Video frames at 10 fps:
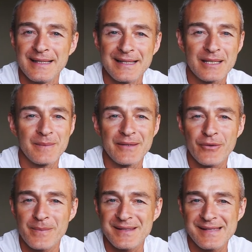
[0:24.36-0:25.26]
It could be
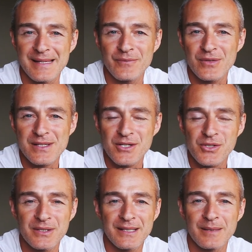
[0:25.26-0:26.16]
from the same
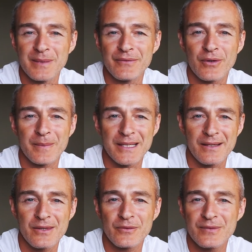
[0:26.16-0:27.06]
physician, it could be from
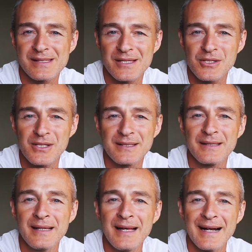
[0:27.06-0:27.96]
another
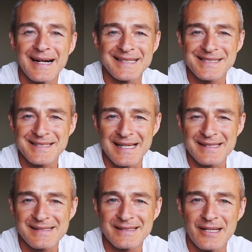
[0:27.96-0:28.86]
physician. I just
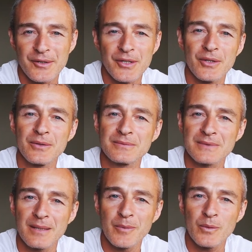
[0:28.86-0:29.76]
had a scenario a
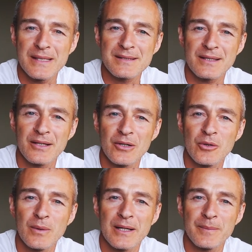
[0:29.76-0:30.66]
couple weeks
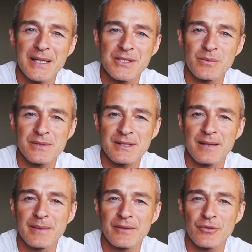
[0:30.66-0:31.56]
ago where a patient was
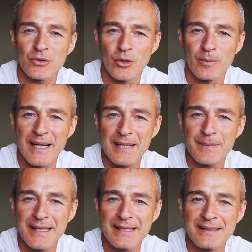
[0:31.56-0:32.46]
coming for low
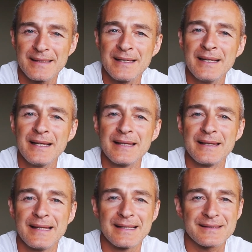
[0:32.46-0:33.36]
back pain.
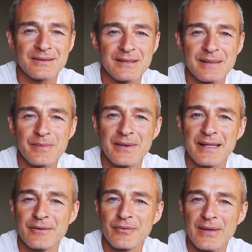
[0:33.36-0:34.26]
They slipped,
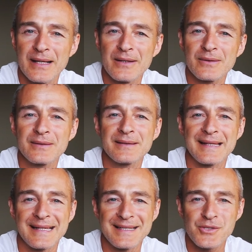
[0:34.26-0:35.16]
they fell,
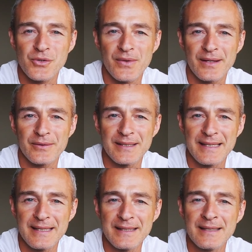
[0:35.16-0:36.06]
they injured their
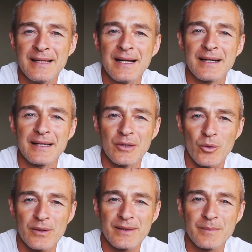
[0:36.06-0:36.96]
knee. An
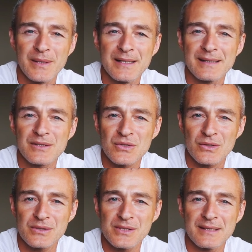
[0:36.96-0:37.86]
orthopedic
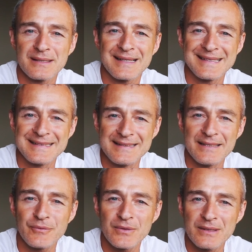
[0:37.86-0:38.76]
surgeon, a
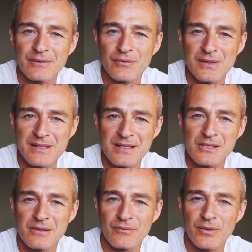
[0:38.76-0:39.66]
different
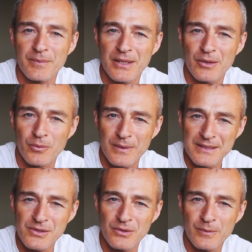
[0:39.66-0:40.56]
physician from the
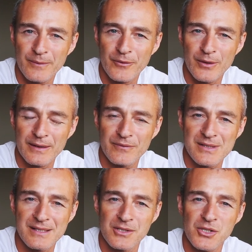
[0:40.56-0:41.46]
original referring
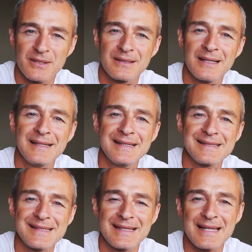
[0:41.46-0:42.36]
physician,
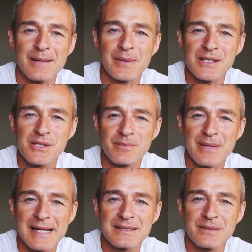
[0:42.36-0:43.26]
sent that patient
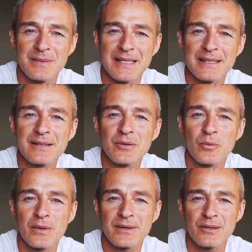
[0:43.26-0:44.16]
back to me
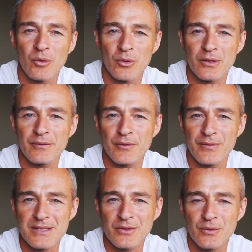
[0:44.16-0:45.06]
with an order for
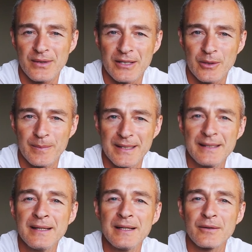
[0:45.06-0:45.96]
physical
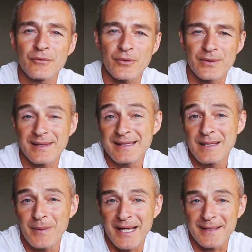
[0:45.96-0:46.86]
therapy for the
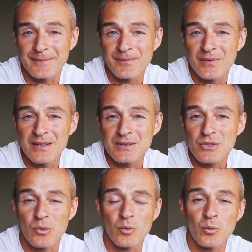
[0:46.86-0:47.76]
knee pain.
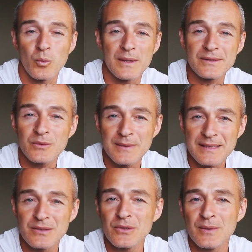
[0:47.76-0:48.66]
So, what do
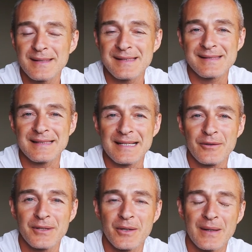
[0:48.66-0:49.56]
we do in this
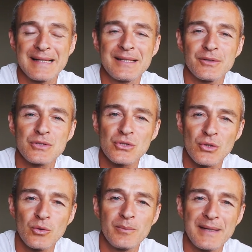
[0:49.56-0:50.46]
scenario? I hear
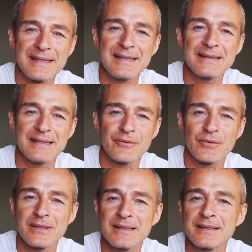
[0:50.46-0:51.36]
so many
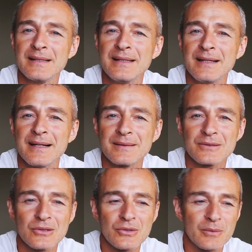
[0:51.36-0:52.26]
different
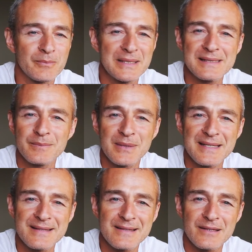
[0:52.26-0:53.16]
little bits and
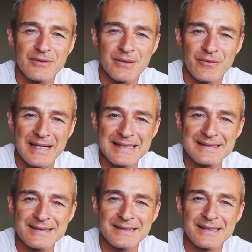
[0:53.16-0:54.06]
pieces of
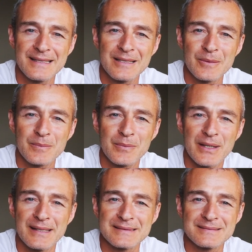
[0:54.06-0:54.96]
advice
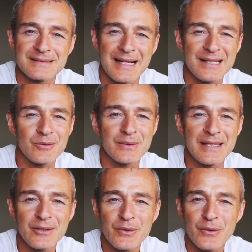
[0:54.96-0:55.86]
but I don't
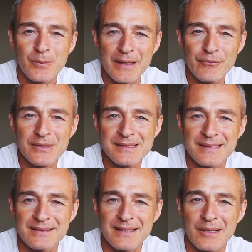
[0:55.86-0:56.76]
hear the
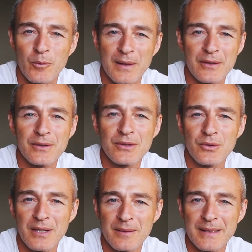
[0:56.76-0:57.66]
references. Like, where are
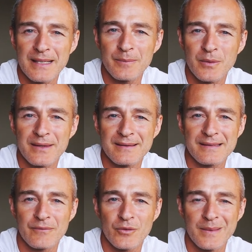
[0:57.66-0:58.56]
you coming up with
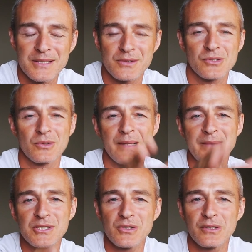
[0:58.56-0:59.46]
this information? So let
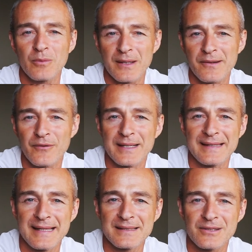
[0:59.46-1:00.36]
me show you where to
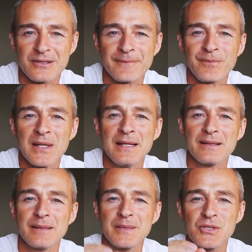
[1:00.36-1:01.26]
find the answer.
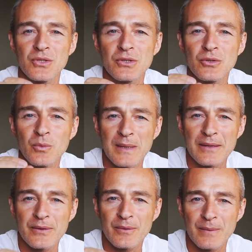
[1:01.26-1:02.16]
Let me show you
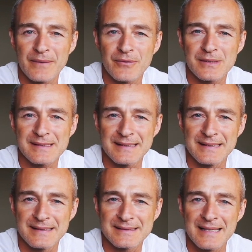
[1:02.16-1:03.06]
where the reference
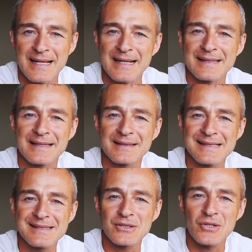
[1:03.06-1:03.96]
is. And then let's